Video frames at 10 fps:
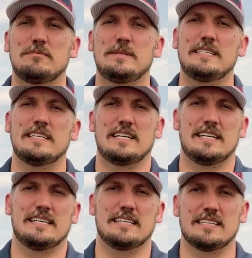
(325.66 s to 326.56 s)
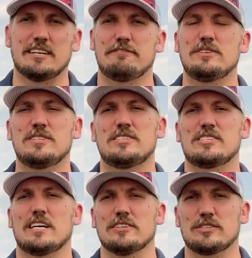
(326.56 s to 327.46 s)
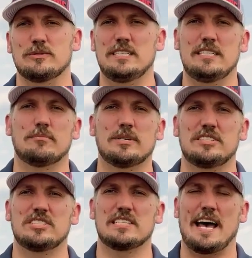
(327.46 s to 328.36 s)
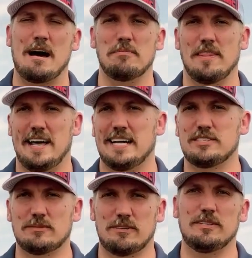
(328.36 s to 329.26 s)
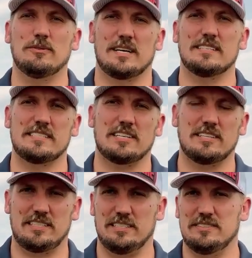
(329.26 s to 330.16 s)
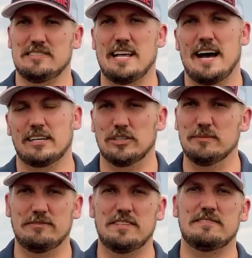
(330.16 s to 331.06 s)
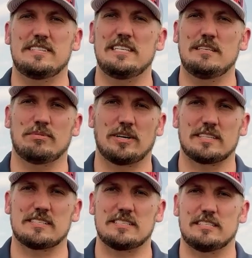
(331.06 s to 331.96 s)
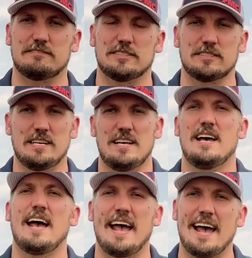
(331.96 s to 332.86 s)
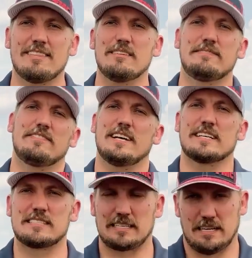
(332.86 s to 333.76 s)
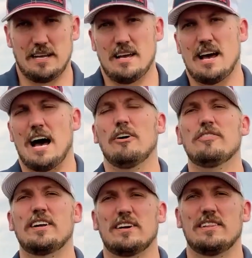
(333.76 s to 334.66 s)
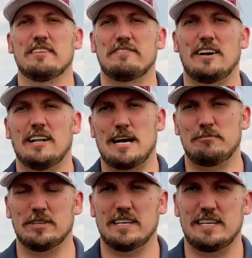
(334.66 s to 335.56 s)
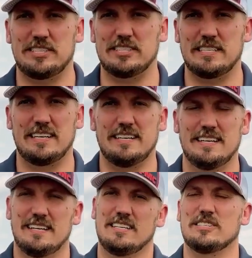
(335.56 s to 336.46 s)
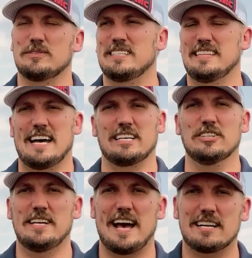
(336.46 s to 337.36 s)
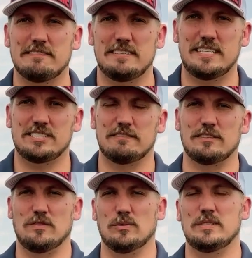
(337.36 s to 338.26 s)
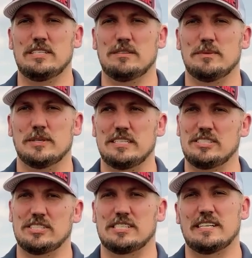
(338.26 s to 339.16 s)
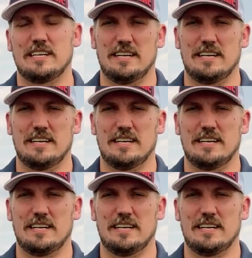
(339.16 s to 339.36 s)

to be they're a few years out, so we need to bridge the gap. That's where we want to start to use that group fifteen pyroxasulfone, Anthem Flex, out there in the fall application, so we get that good activation from the winter moisture,